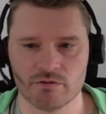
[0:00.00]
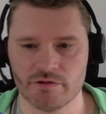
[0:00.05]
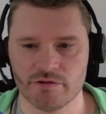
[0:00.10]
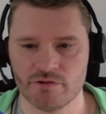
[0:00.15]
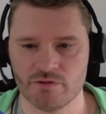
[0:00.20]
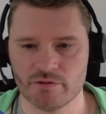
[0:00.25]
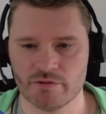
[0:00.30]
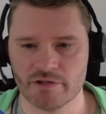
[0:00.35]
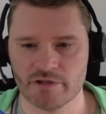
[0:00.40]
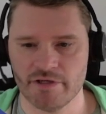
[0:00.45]

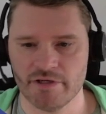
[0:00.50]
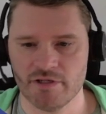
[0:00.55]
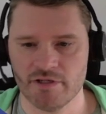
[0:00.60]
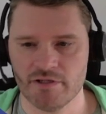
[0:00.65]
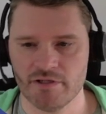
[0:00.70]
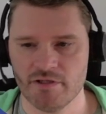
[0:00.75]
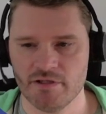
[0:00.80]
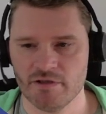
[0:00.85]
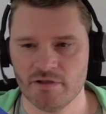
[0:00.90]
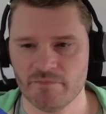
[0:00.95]

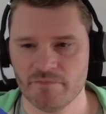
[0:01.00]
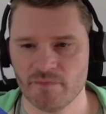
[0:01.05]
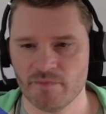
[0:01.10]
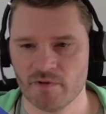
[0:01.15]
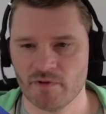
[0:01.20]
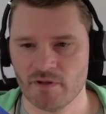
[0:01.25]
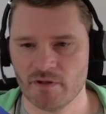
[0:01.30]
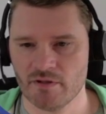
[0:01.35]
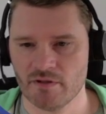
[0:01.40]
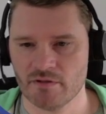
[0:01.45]
URL here.
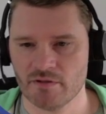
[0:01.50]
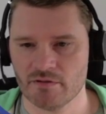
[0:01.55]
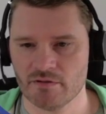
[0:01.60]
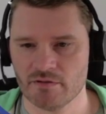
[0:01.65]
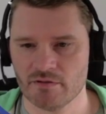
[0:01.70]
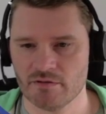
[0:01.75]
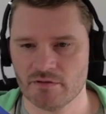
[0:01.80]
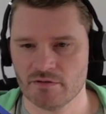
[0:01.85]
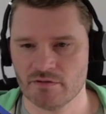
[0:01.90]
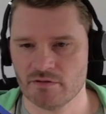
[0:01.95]

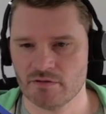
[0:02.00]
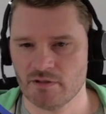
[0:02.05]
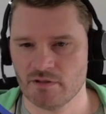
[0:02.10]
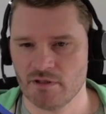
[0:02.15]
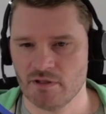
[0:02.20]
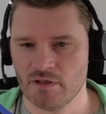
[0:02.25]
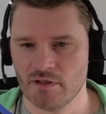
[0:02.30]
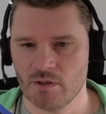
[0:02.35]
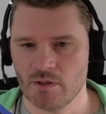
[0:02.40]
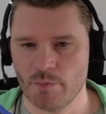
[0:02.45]

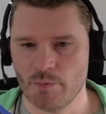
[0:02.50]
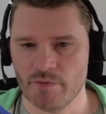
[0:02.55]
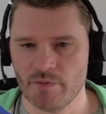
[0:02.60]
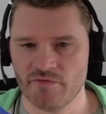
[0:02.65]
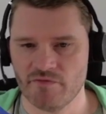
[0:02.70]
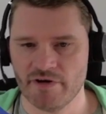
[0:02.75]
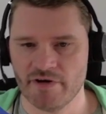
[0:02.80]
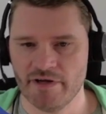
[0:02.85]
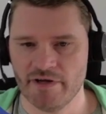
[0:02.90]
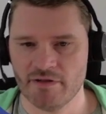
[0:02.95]
We
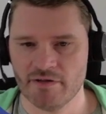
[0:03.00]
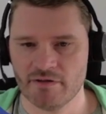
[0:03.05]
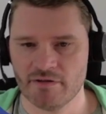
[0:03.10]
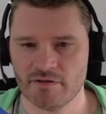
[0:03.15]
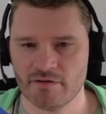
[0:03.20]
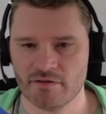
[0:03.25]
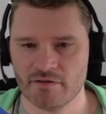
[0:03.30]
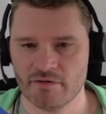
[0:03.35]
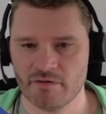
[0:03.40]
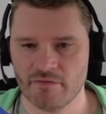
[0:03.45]
find
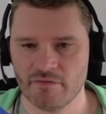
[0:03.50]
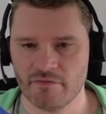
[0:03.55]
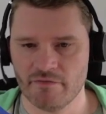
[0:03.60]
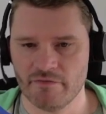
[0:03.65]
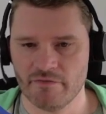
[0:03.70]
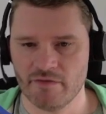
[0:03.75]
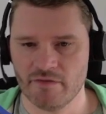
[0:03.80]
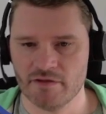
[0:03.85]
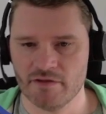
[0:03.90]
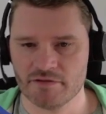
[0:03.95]

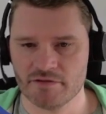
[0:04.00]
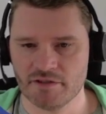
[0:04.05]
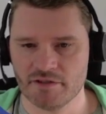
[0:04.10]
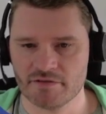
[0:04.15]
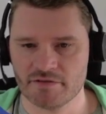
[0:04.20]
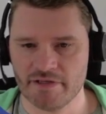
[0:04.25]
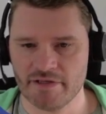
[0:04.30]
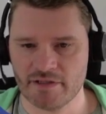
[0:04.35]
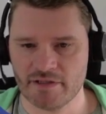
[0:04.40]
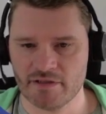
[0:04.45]
this
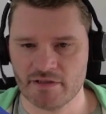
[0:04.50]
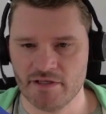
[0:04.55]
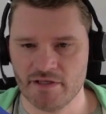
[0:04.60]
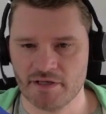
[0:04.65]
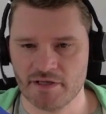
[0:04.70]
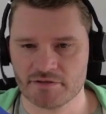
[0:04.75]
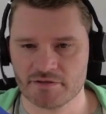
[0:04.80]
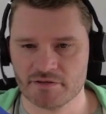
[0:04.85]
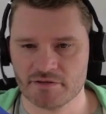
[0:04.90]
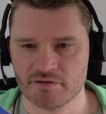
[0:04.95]
exact
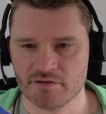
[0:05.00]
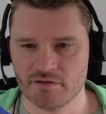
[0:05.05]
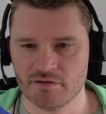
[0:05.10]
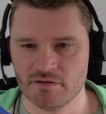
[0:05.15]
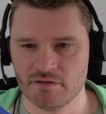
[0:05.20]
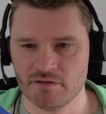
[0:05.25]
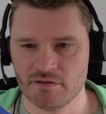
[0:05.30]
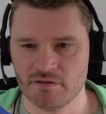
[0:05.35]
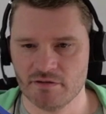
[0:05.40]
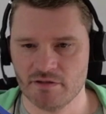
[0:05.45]
text
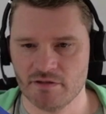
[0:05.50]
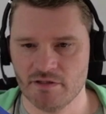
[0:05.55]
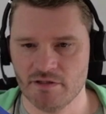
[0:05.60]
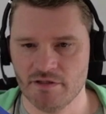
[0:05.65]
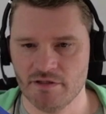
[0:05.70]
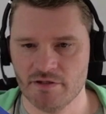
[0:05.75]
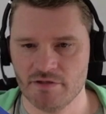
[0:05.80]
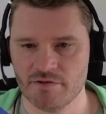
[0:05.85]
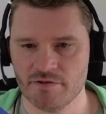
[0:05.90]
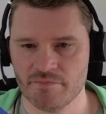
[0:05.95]

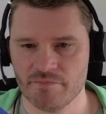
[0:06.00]
here.